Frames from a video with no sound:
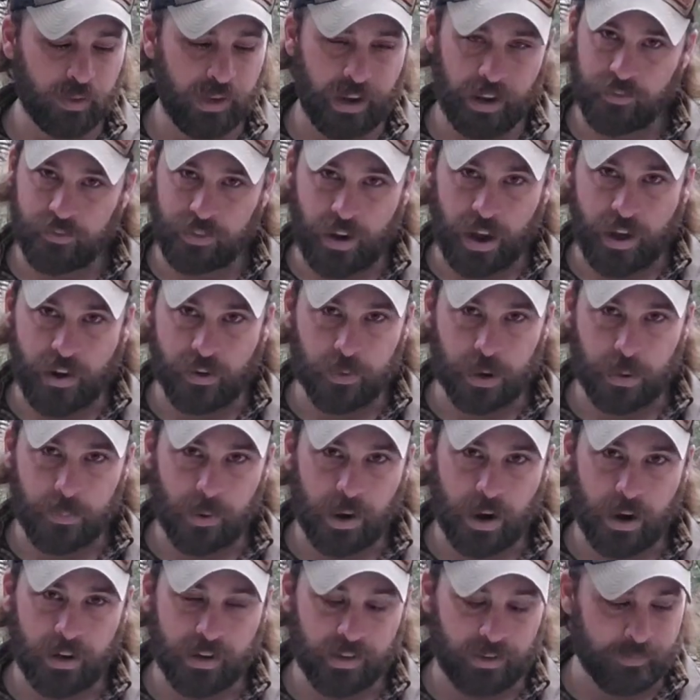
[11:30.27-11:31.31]
get out of my
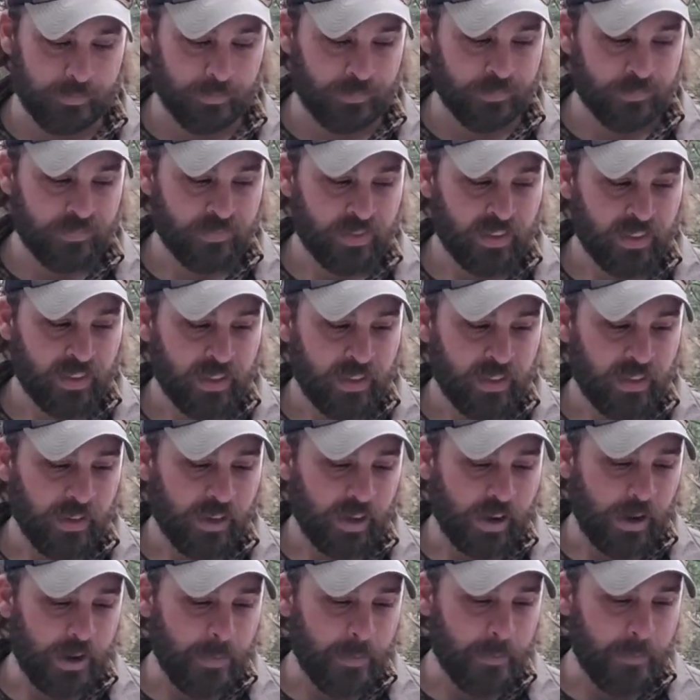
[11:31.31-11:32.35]
pocket.
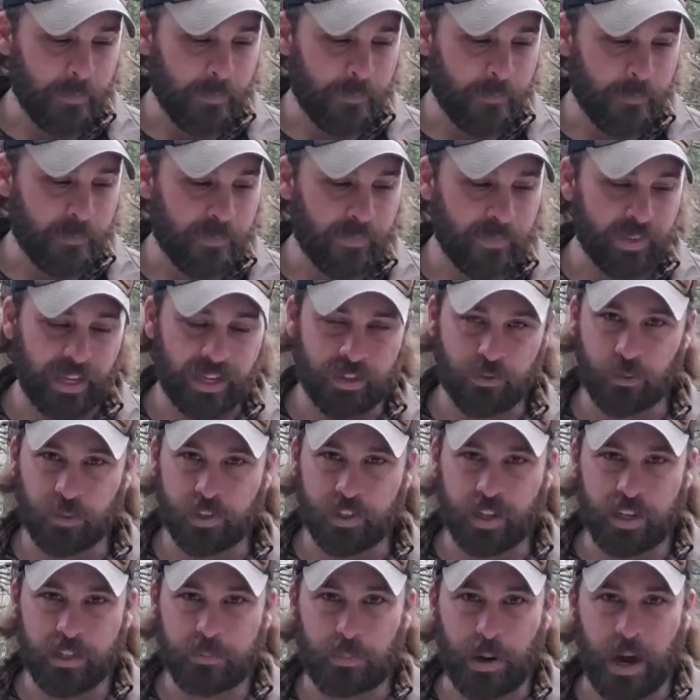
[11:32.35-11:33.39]
Has a
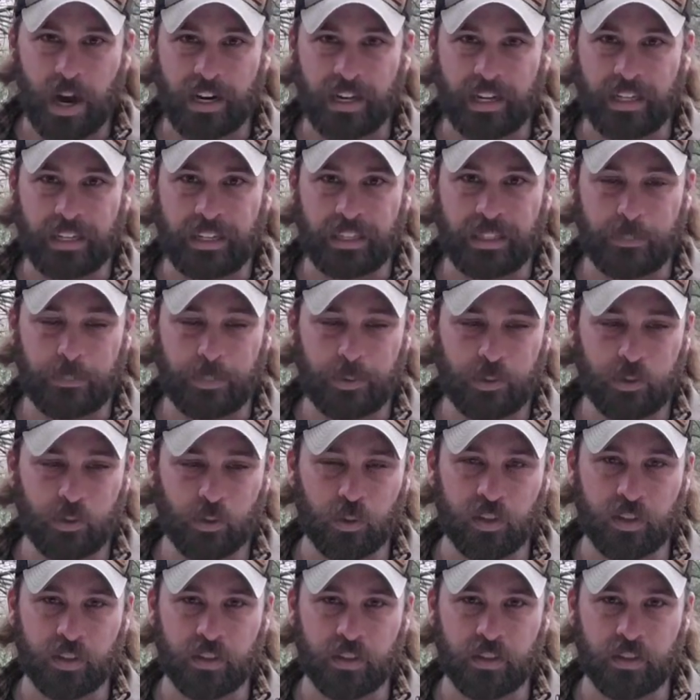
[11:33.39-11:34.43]
really nice pocket clip,
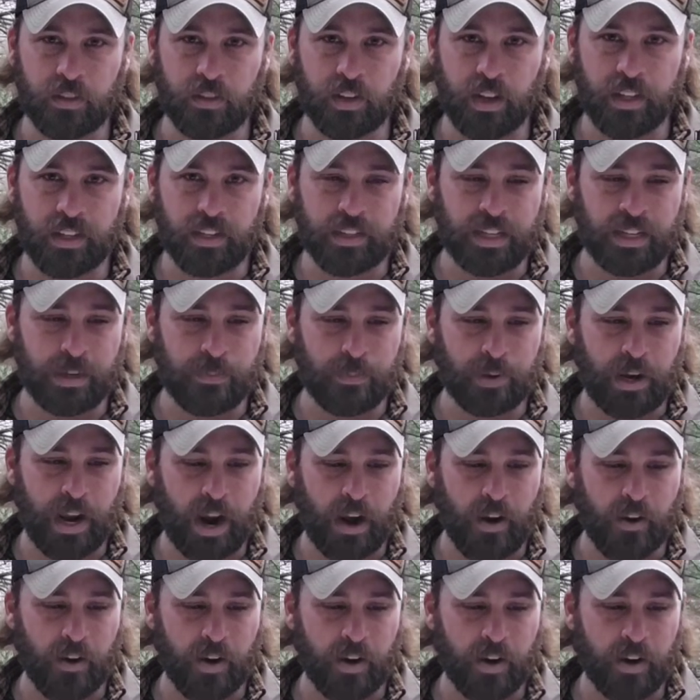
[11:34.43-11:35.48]
so it's nice deep
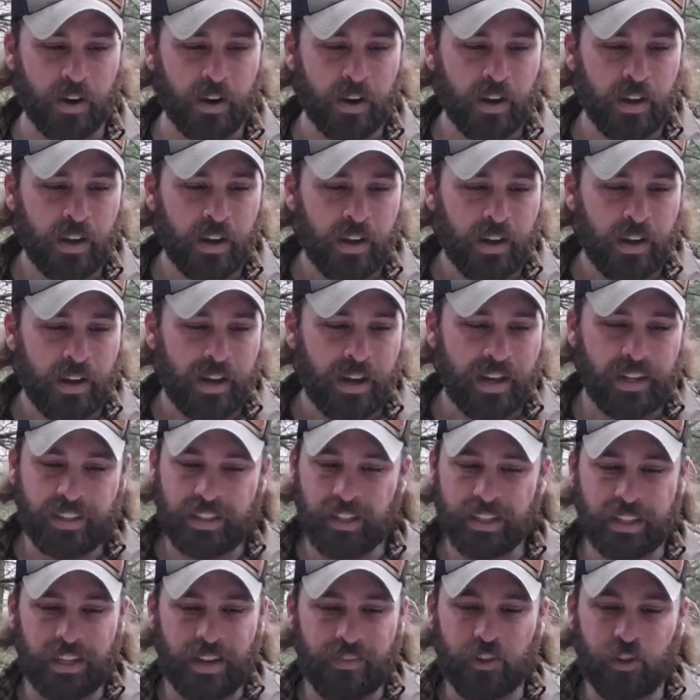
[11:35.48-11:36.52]
carry. It
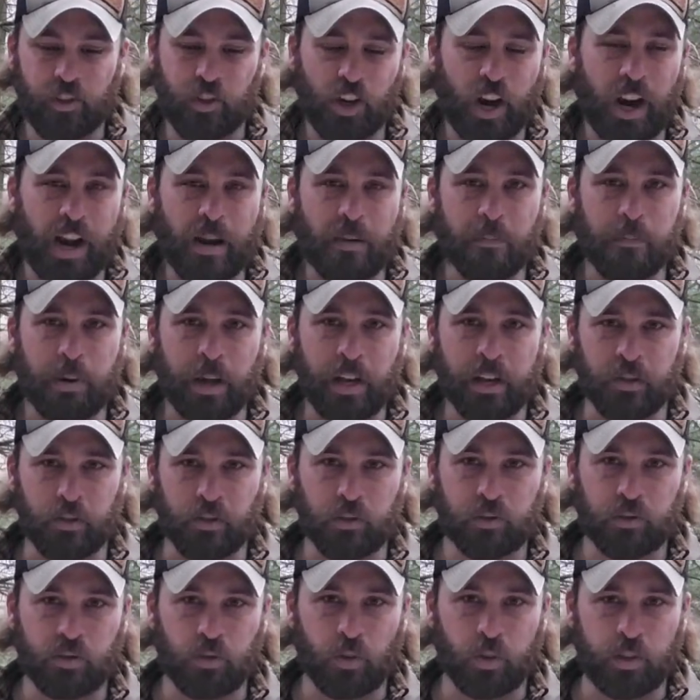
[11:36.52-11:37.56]
doesn't have a giant
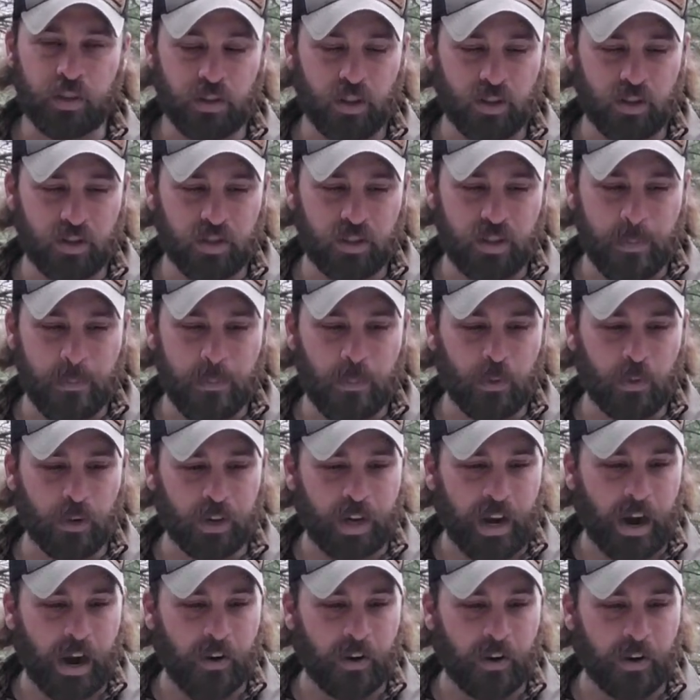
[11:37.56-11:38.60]
bezel, so it's just simple to
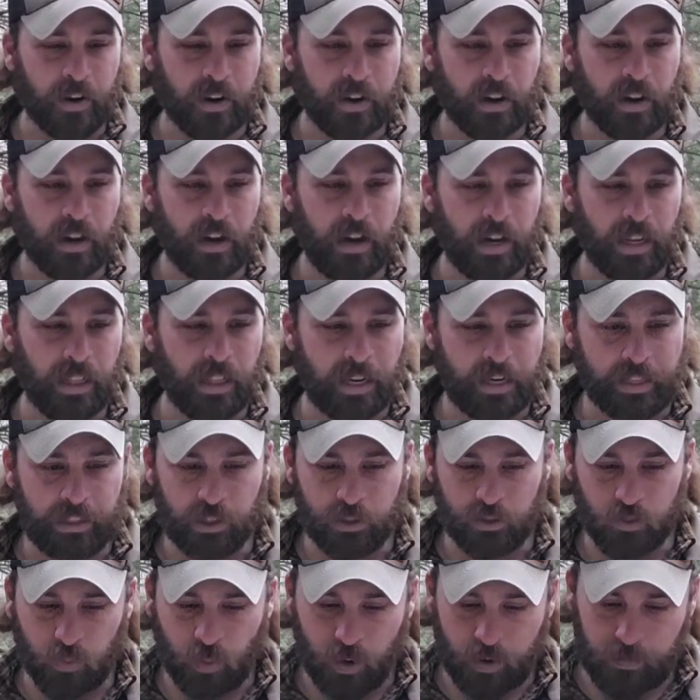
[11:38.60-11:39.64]
carry. I like
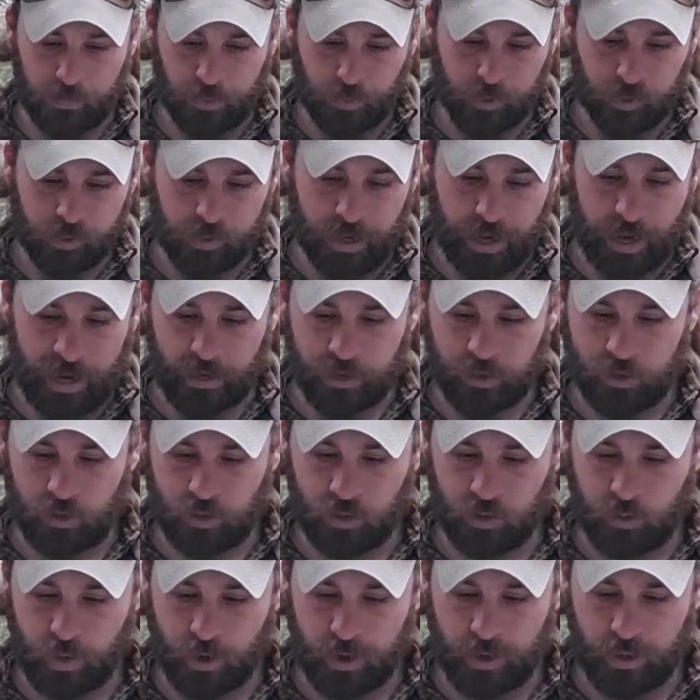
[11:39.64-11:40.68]
this one, ProTac
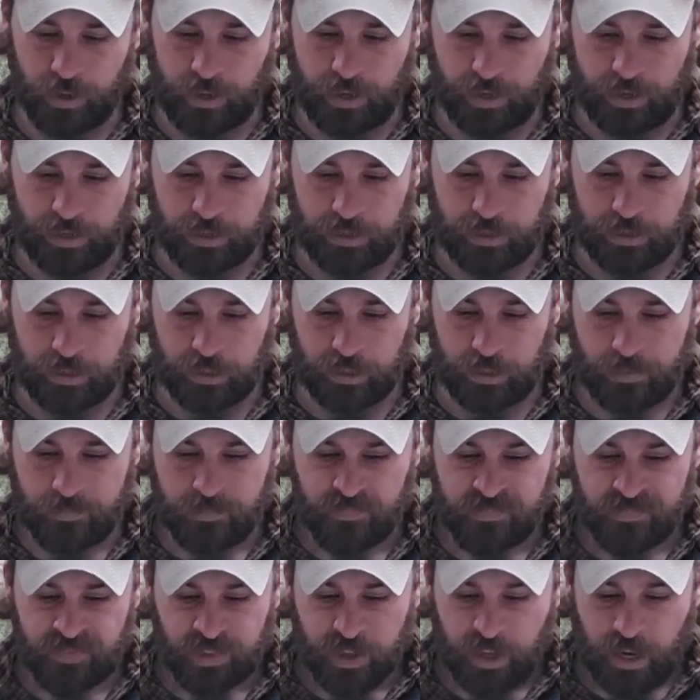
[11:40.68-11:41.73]

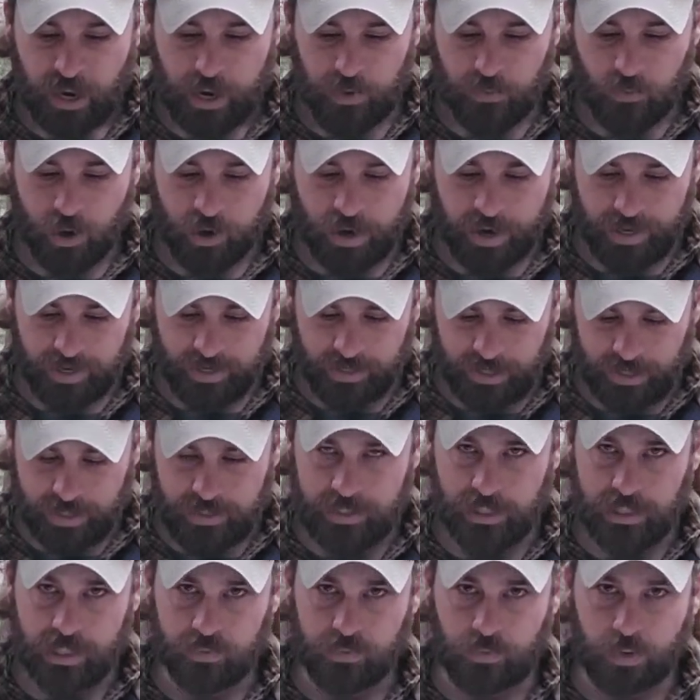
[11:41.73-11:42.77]
2LX. I run
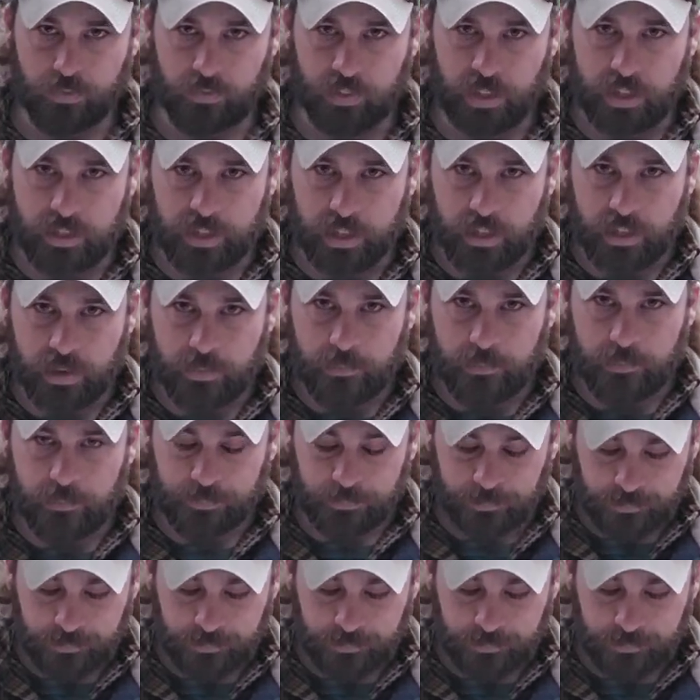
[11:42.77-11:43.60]
18650s in it,